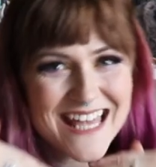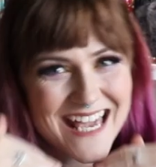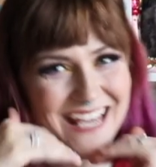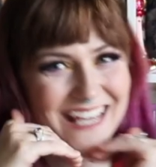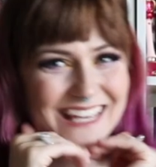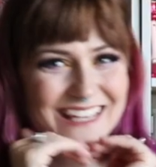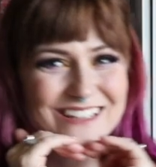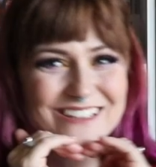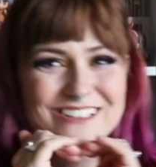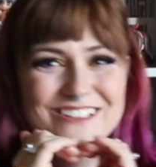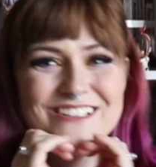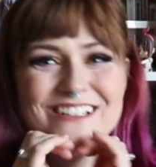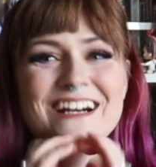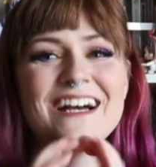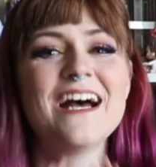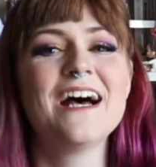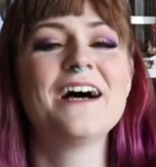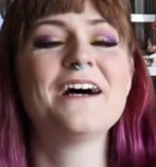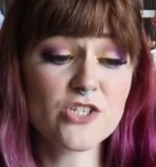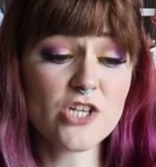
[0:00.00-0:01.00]
Thank you.
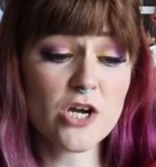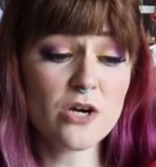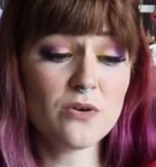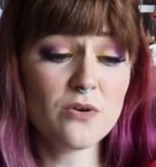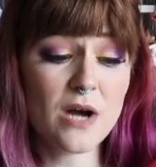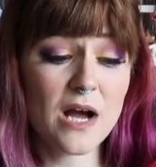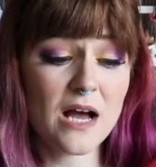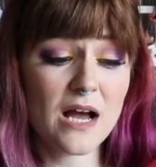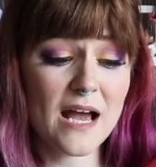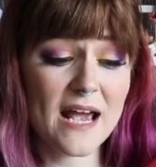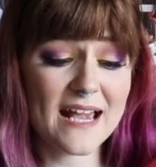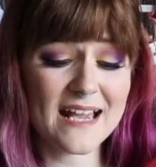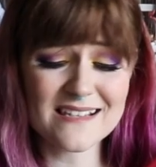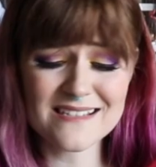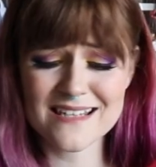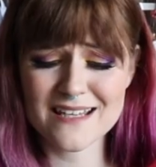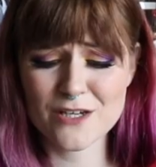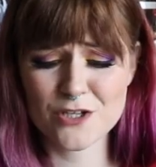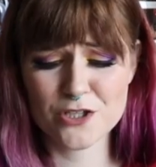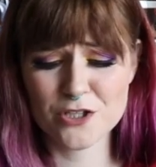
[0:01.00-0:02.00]
So uh, I
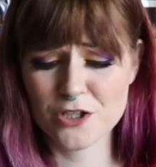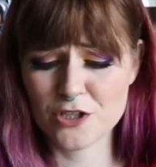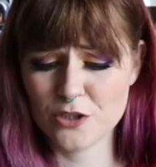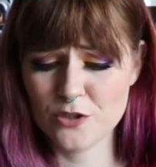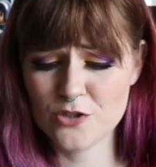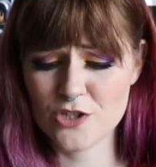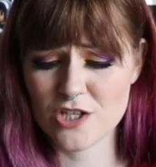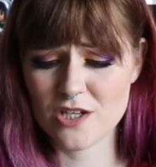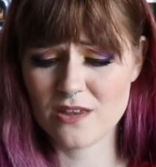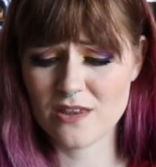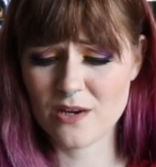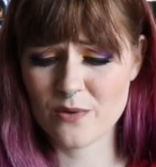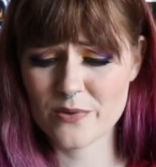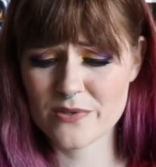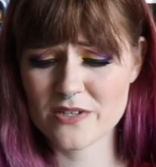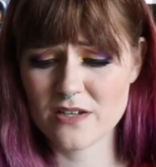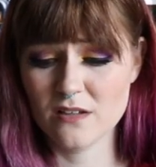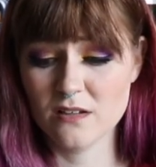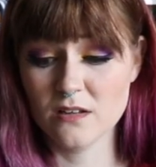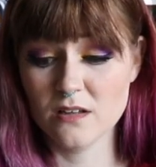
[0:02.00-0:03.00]
guess in conclusion, there
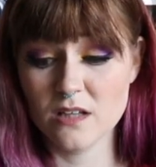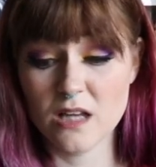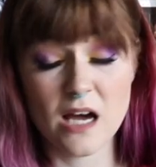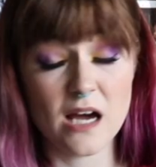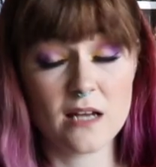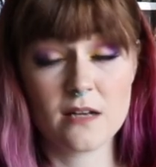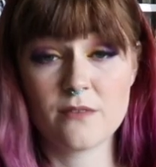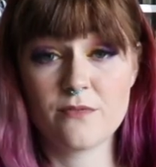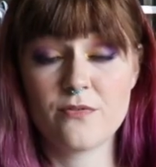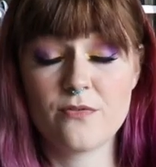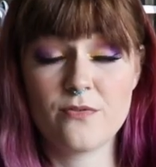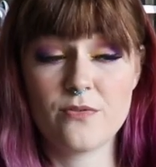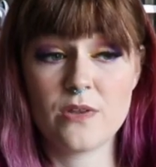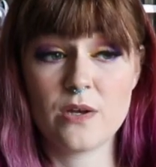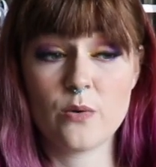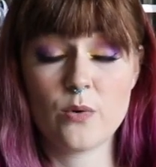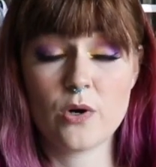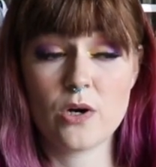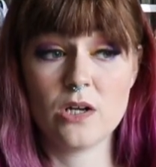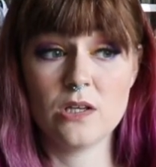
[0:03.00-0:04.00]
was a lot of
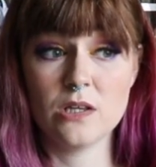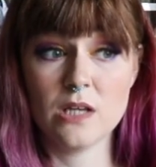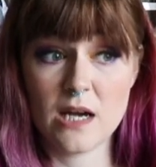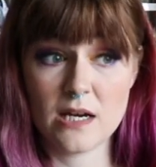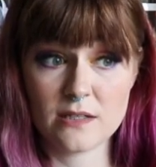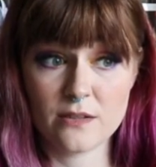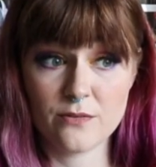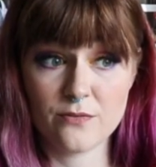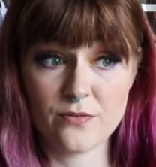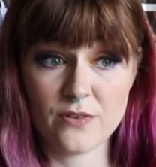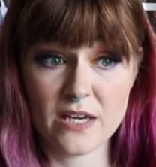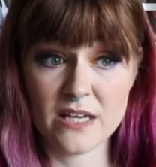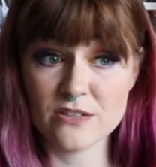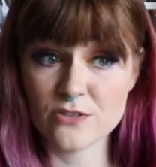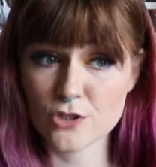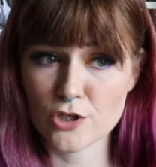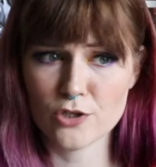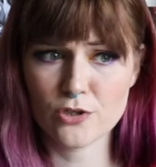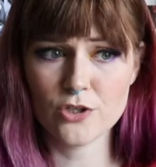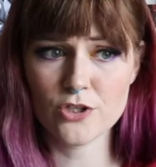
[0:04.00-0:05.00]
there were a lot of
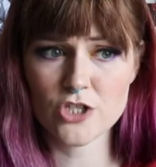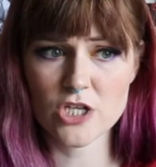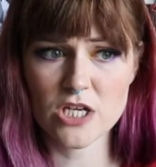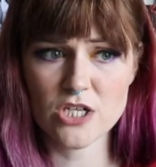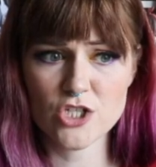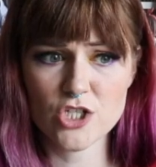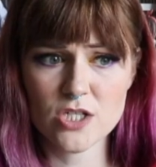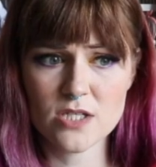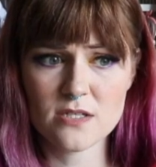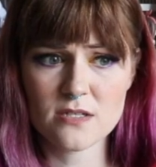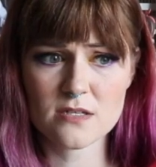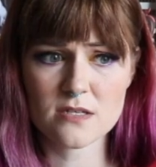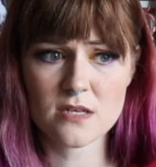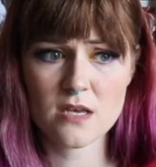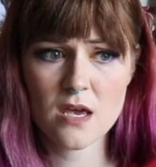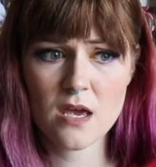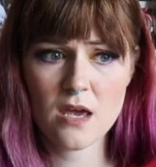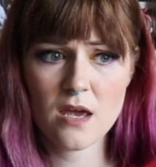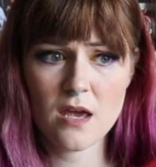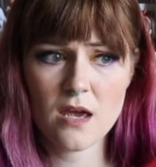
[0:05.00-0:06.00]
internal changes
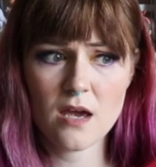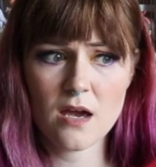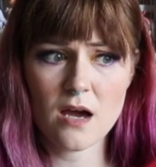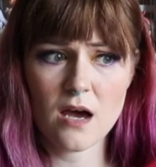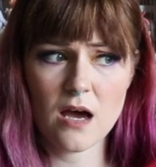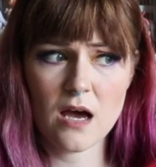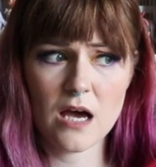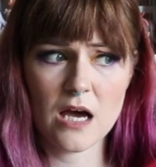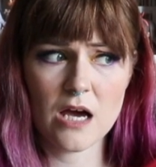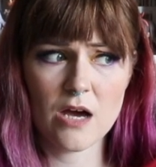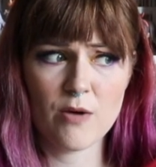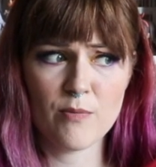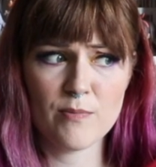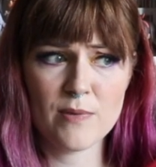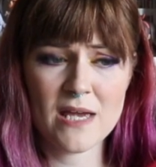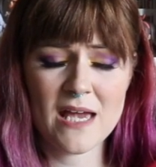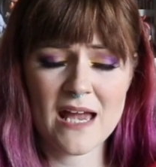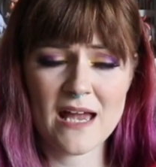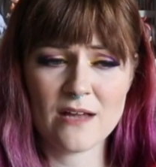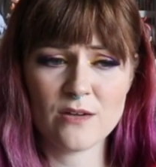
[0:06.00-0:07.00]

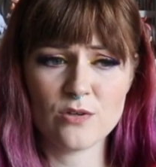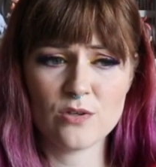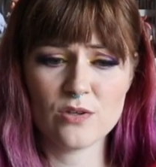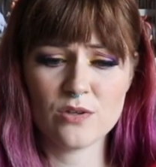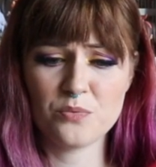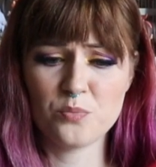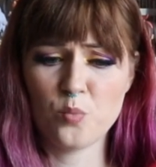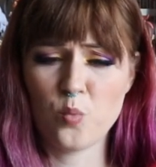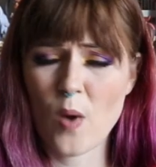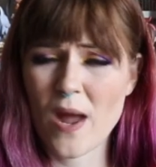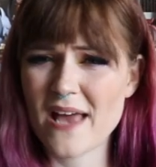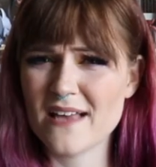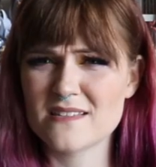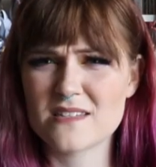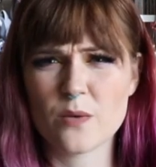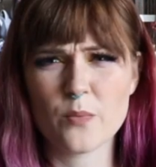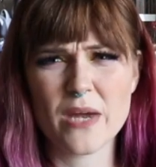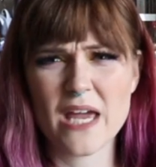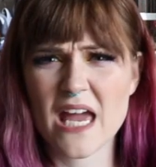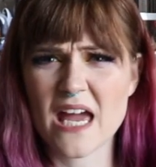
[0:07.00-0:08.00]
um, and
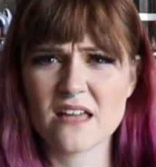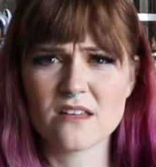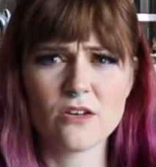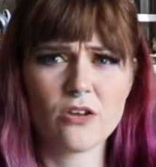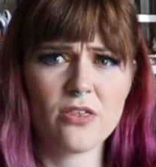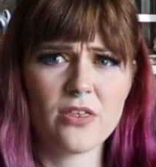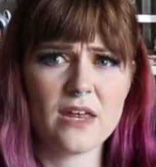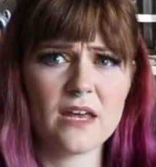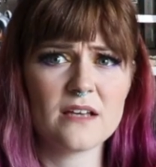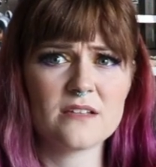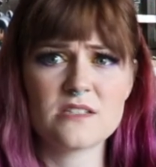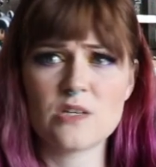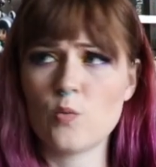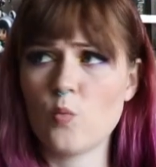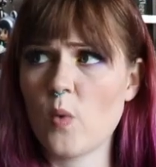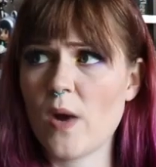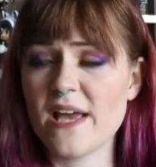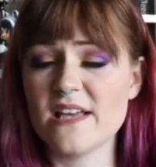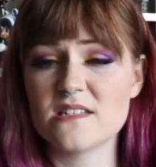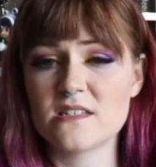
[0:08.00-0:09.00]
ways that we handle things
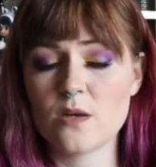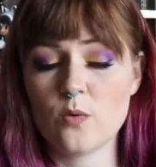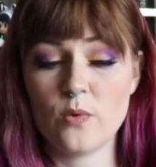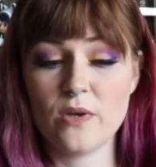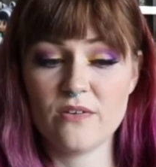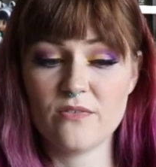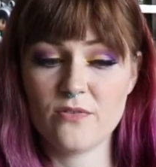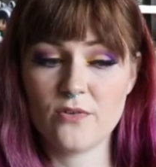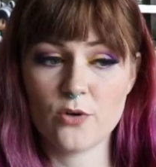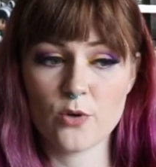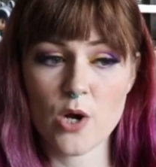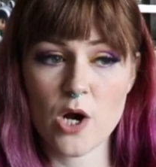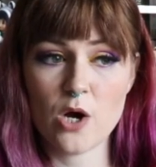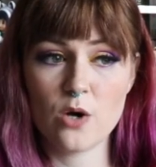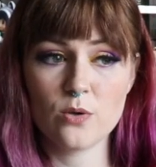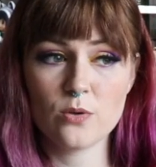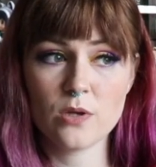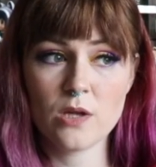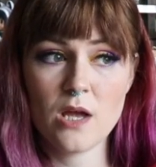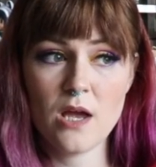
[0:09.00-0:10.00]
and ways that we have
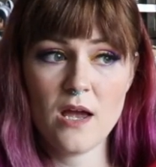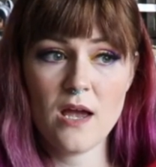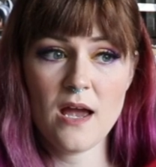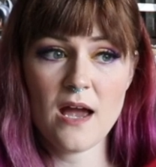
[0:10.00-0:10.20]
grown.